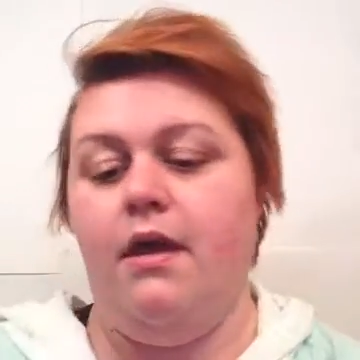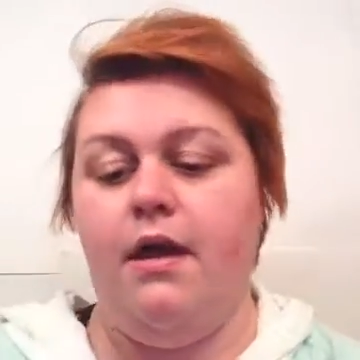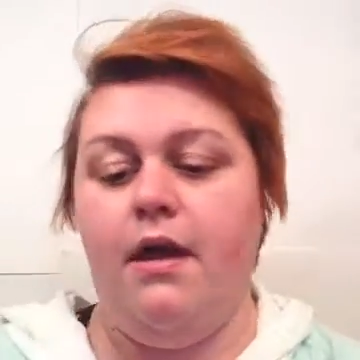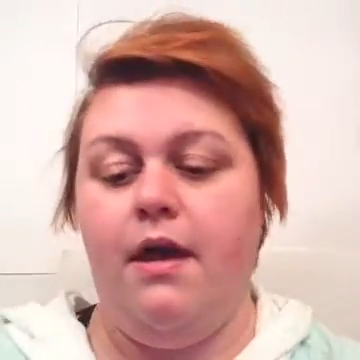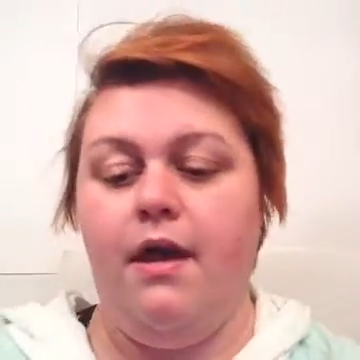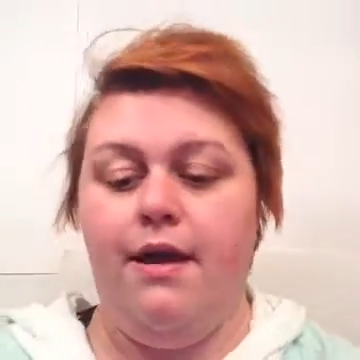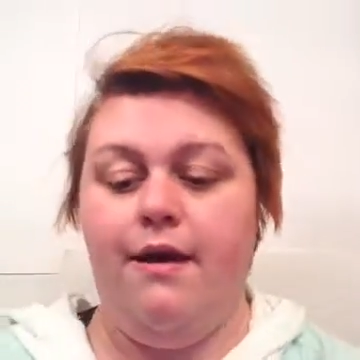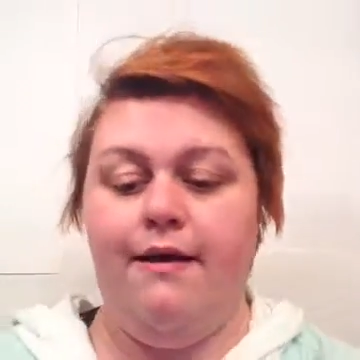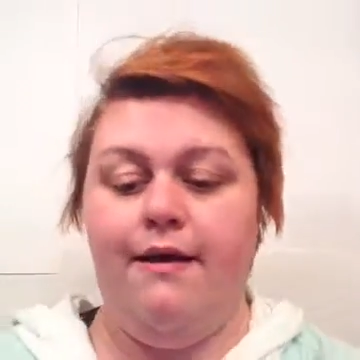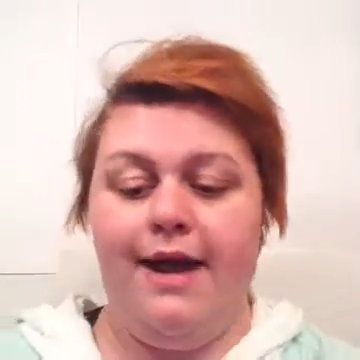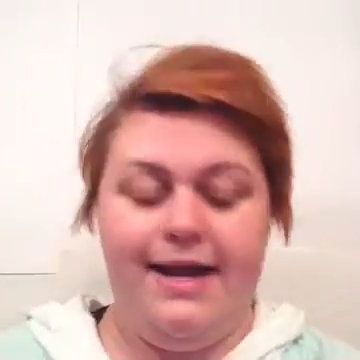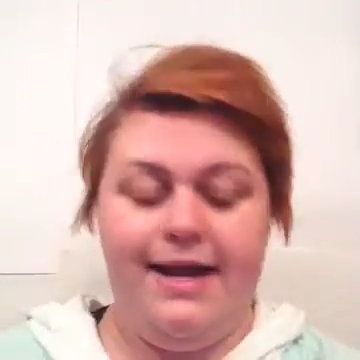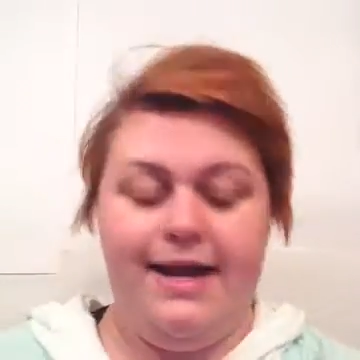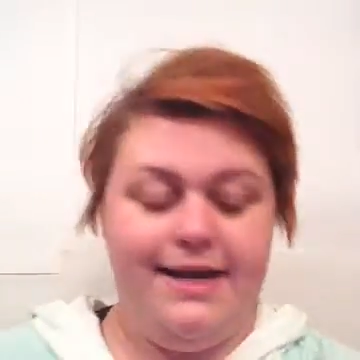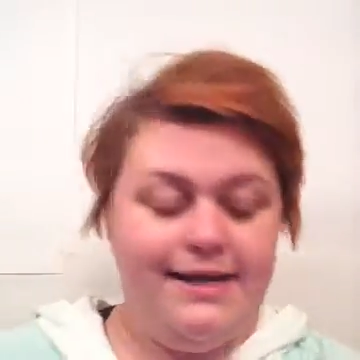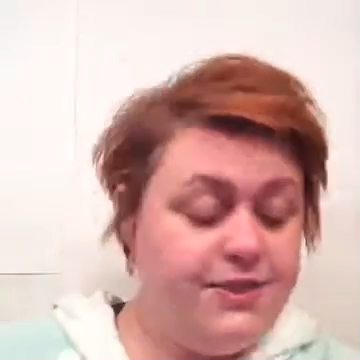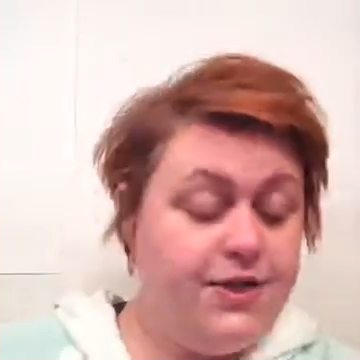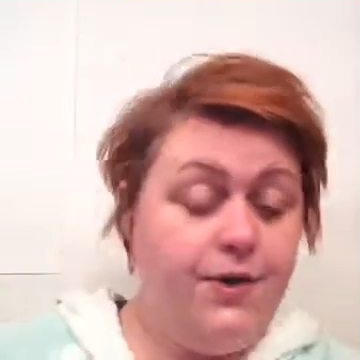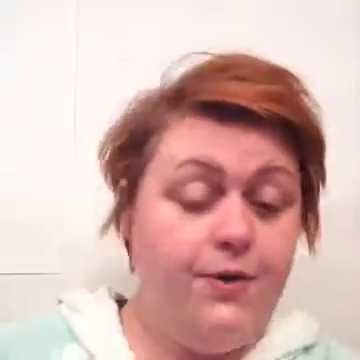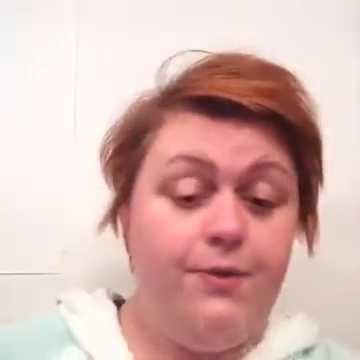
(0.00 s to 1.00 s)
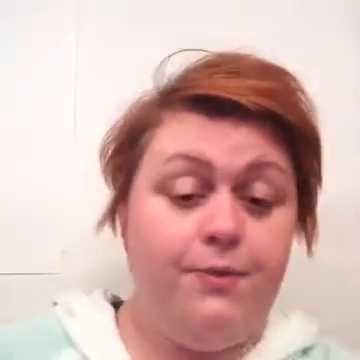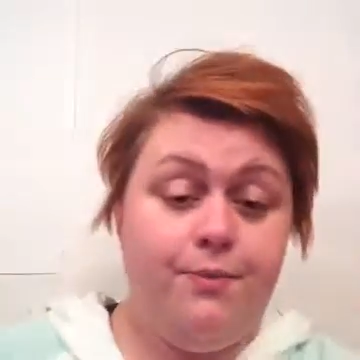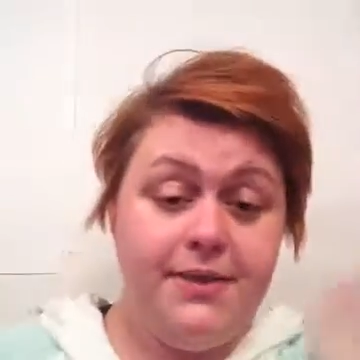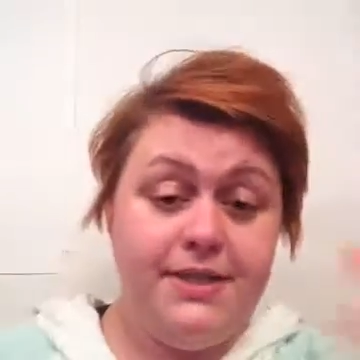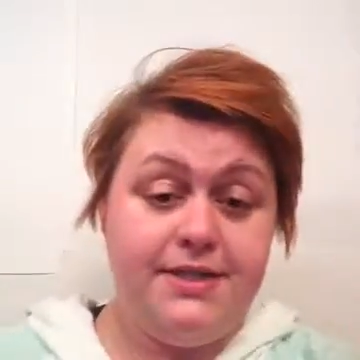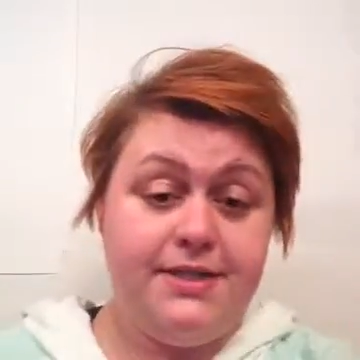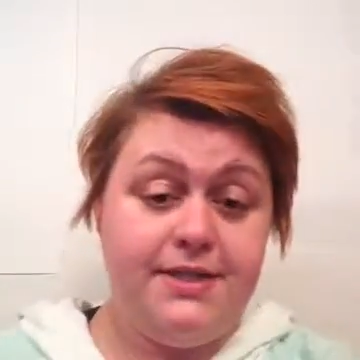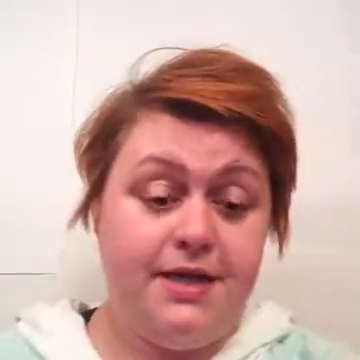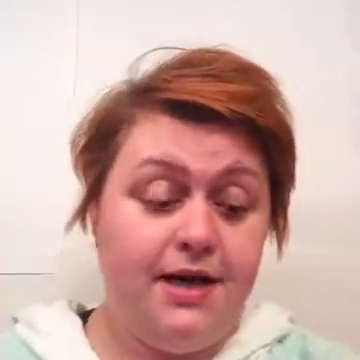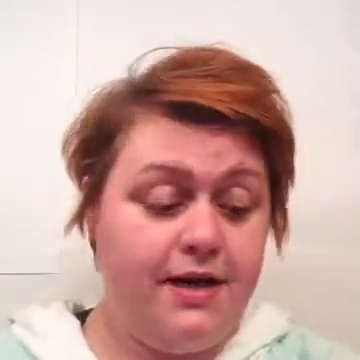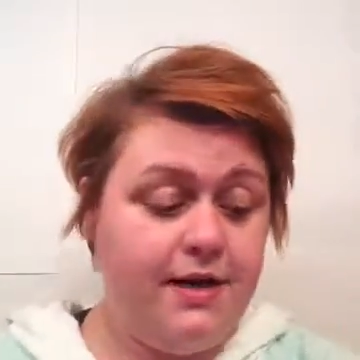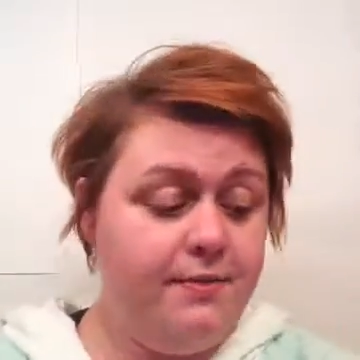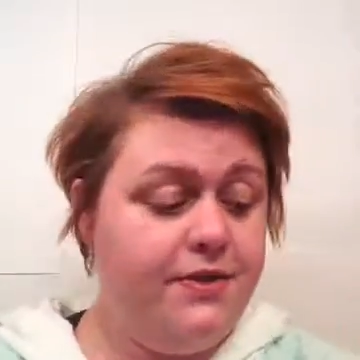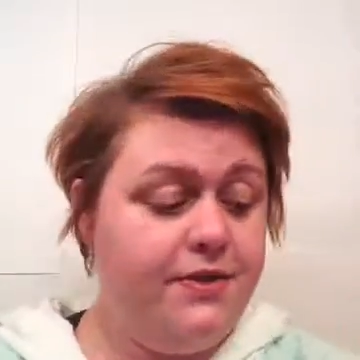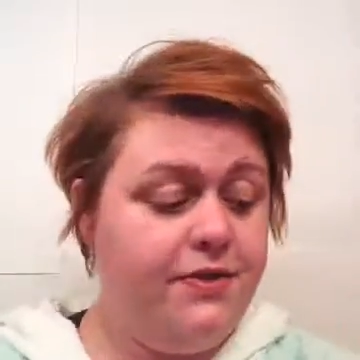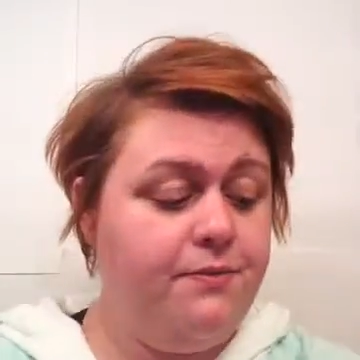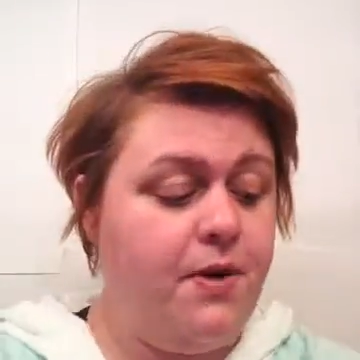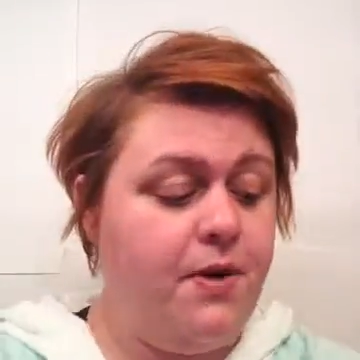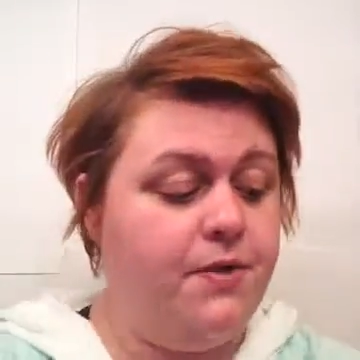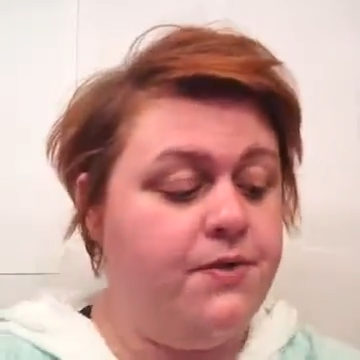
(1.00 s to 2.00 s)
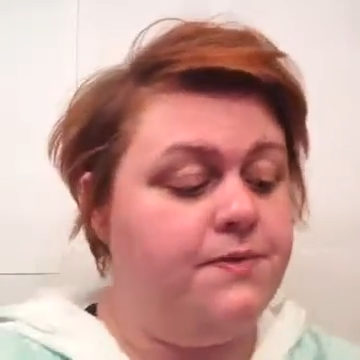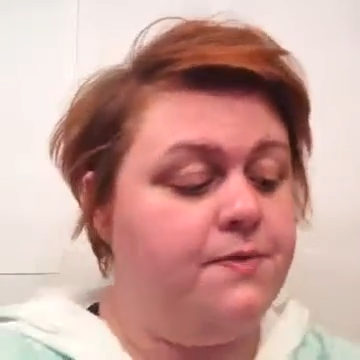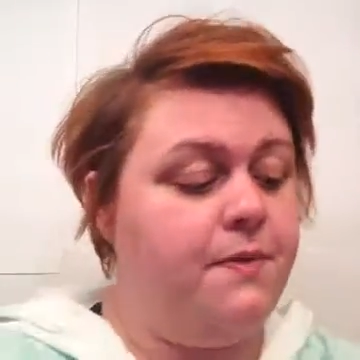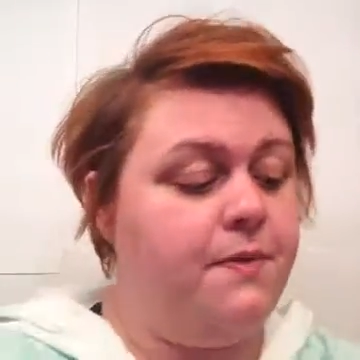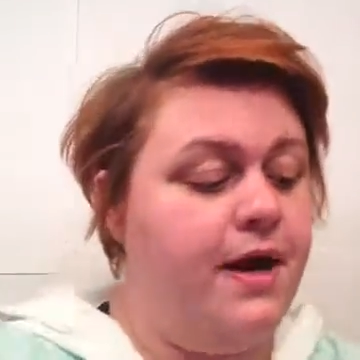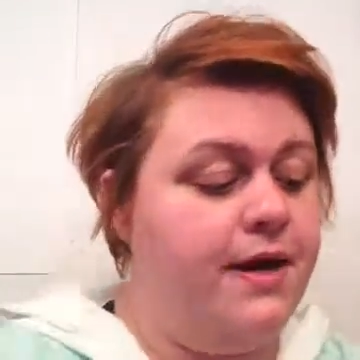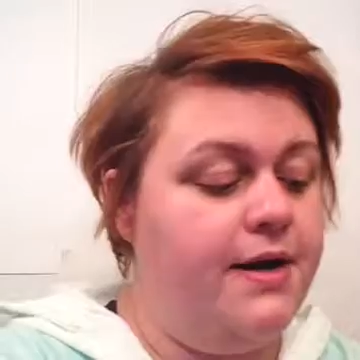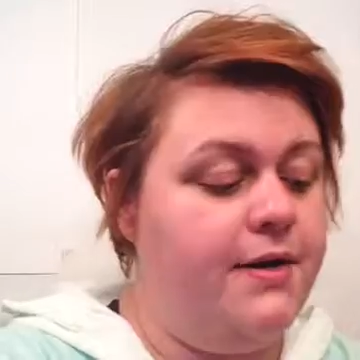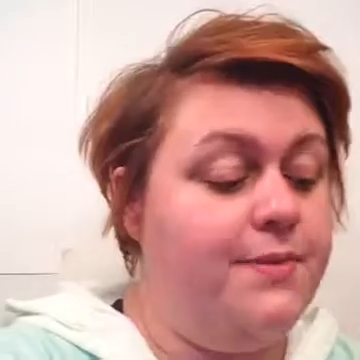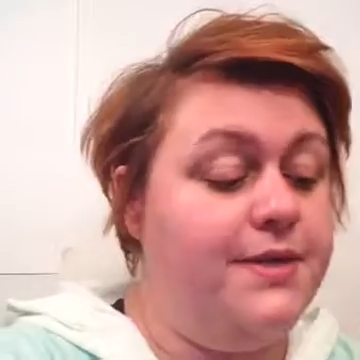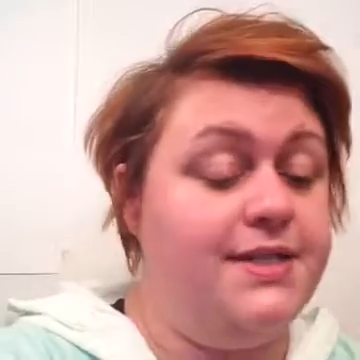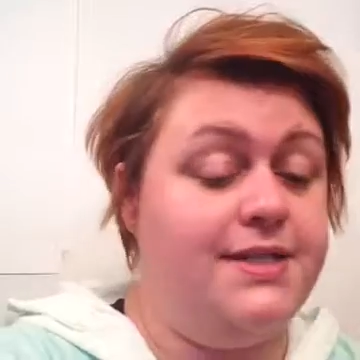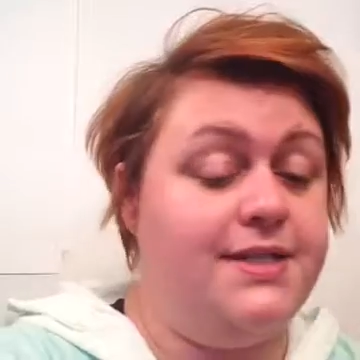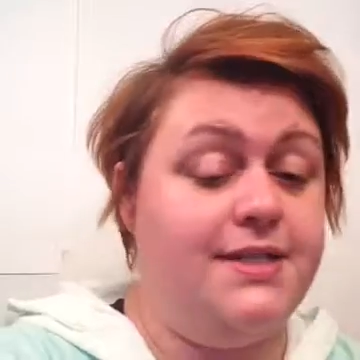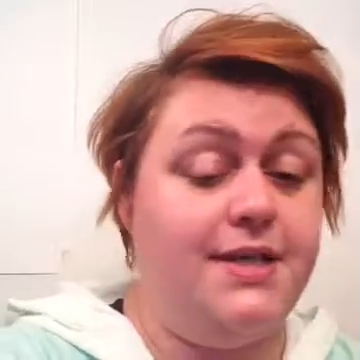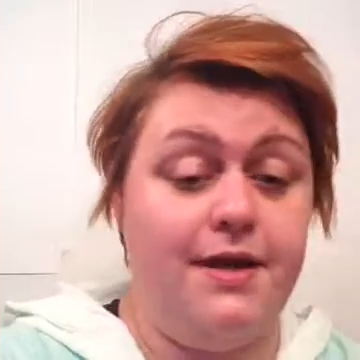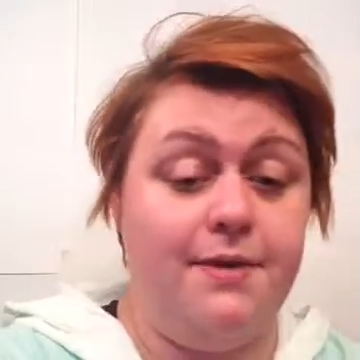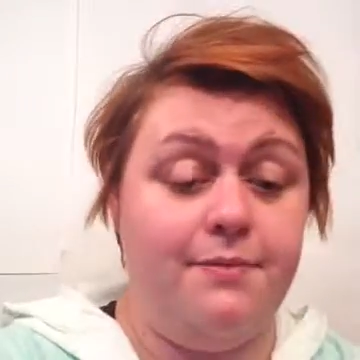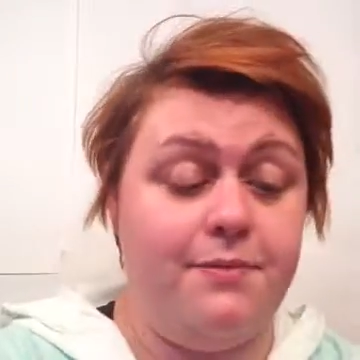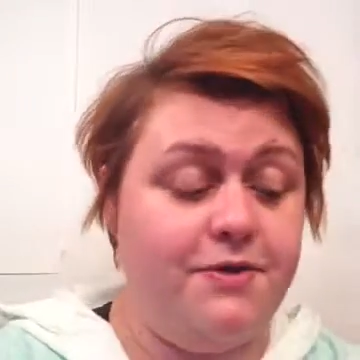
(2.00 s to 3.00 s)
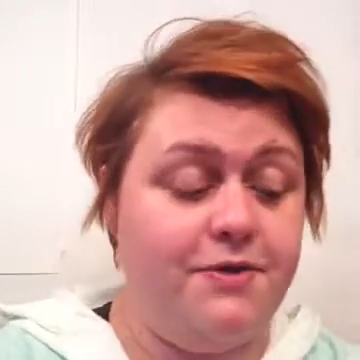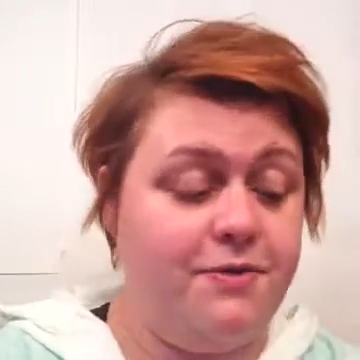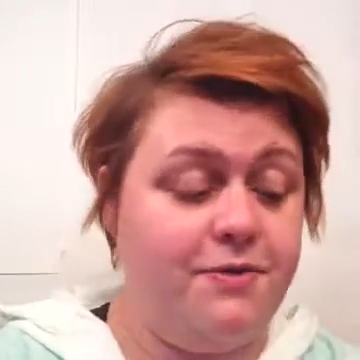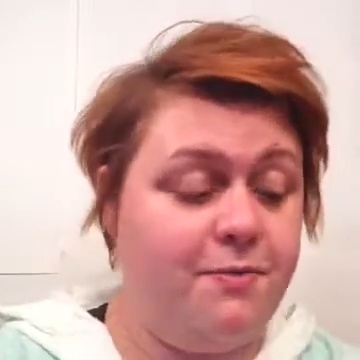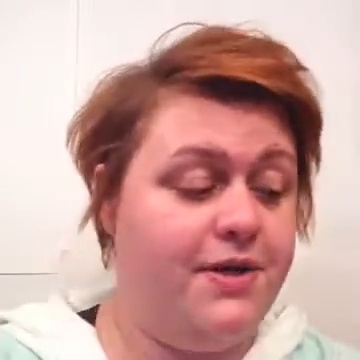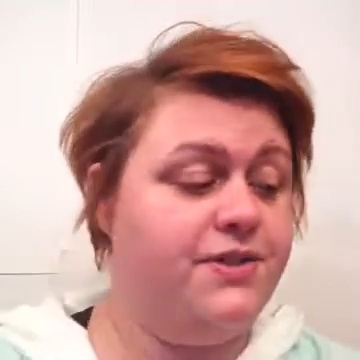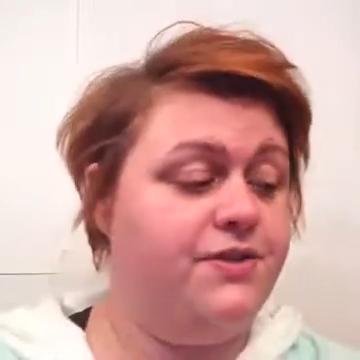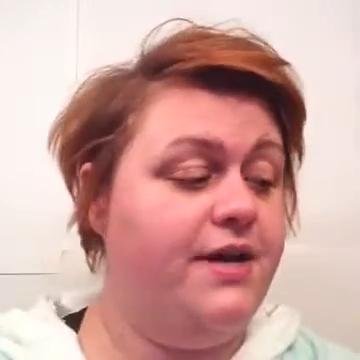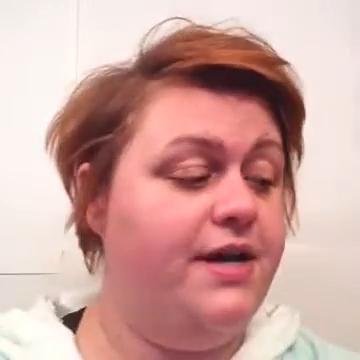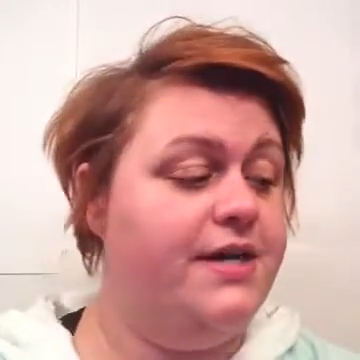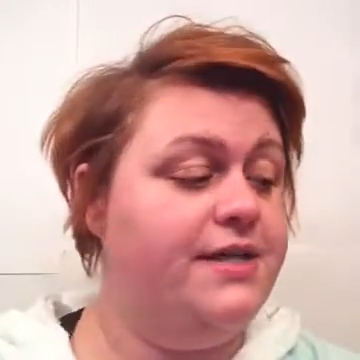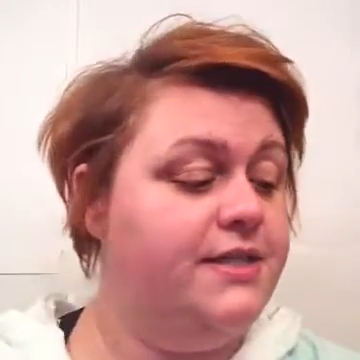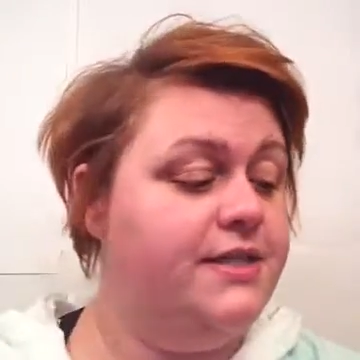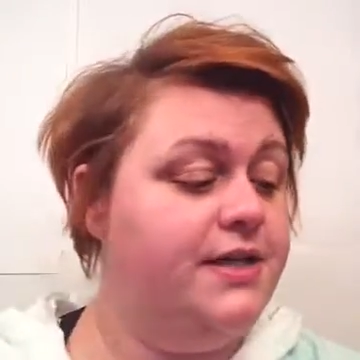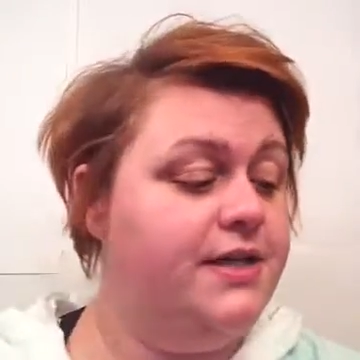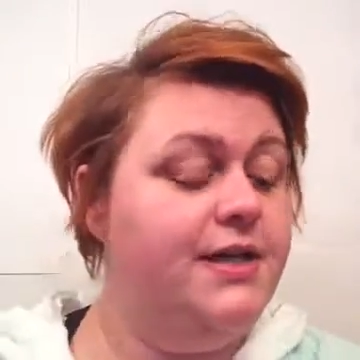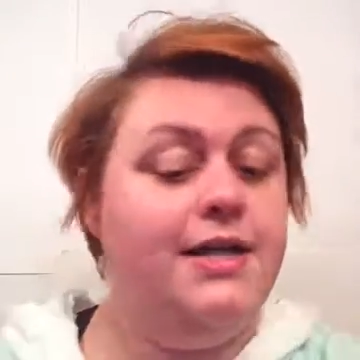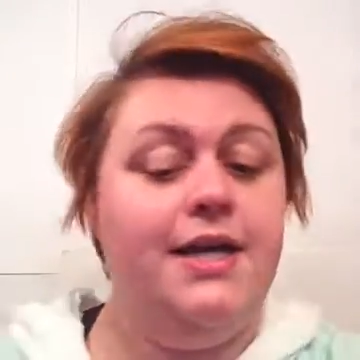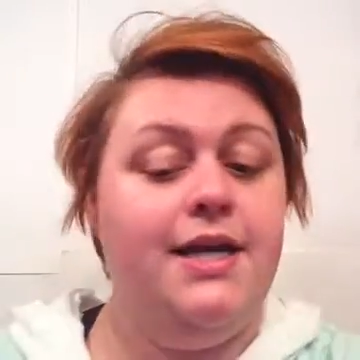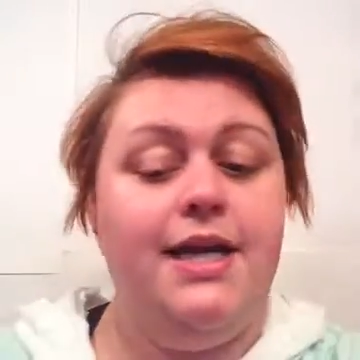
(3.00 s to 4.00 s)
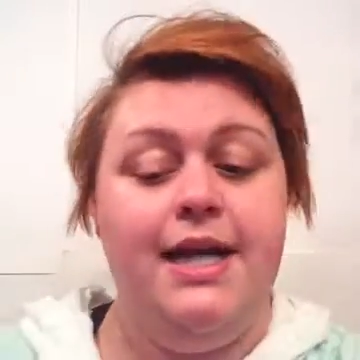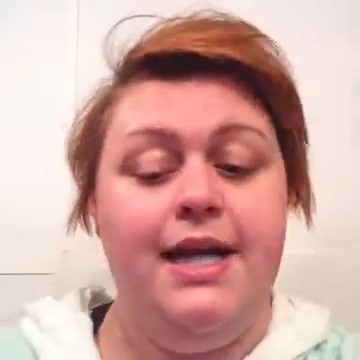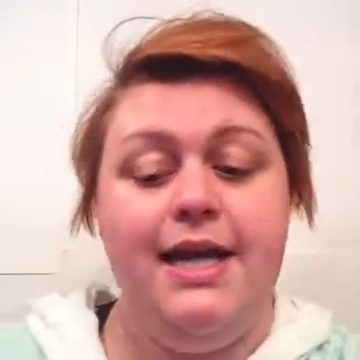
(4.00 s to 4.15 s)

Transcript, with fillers: All right, so we started with the rose water, we started with moisturizer.